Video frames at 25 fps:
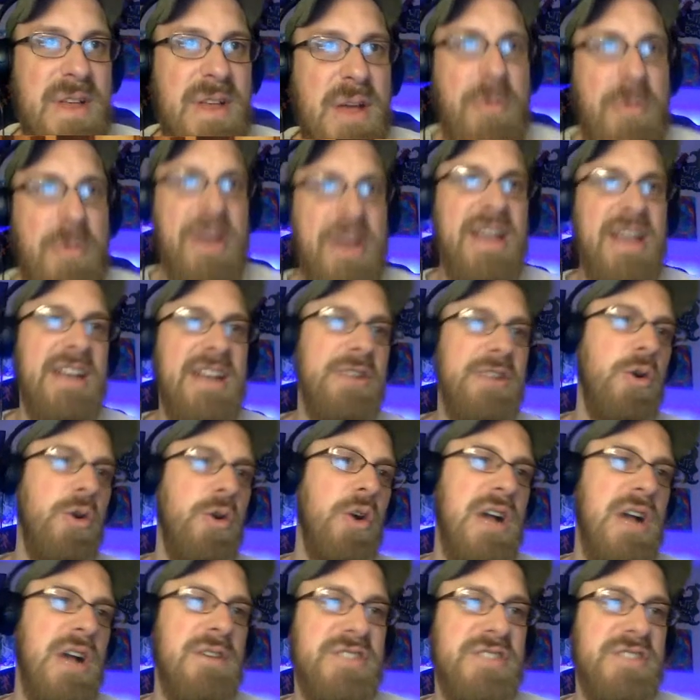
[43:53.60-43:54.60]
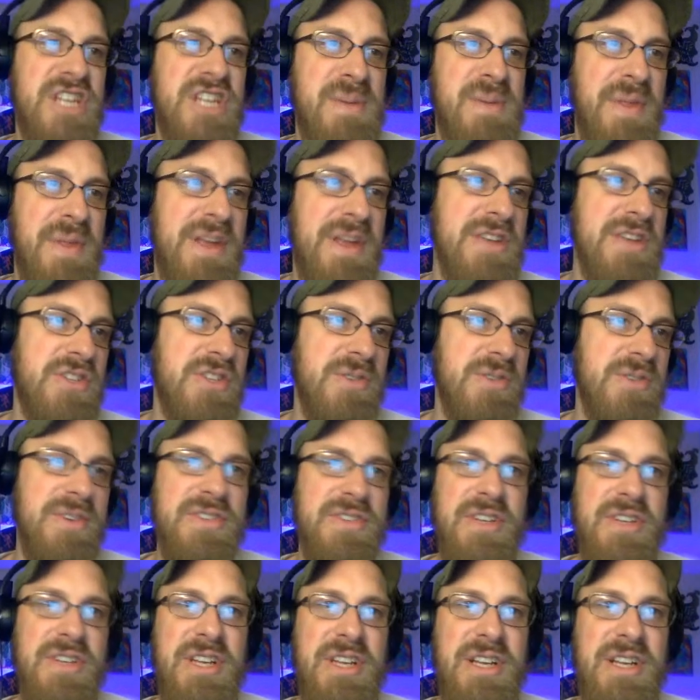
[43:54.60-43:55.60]
we can get into a whole conversation about the
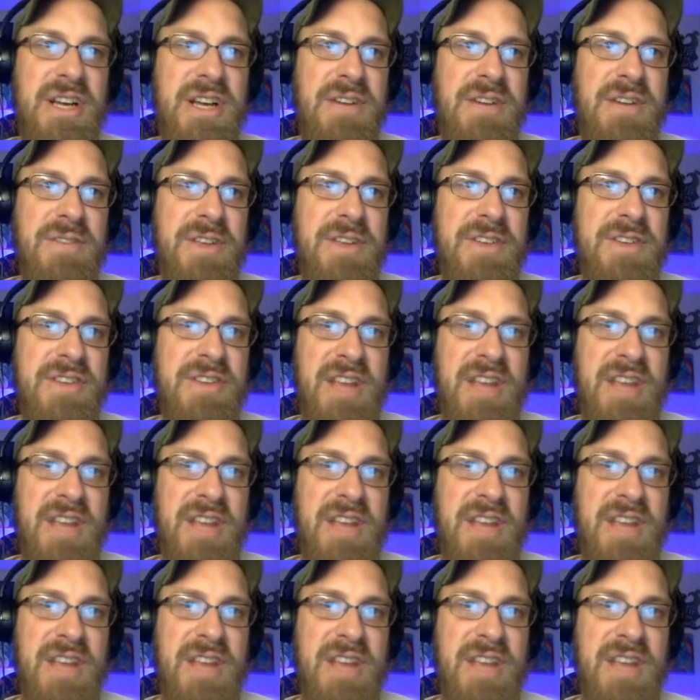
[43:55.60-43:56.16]
historicity of this,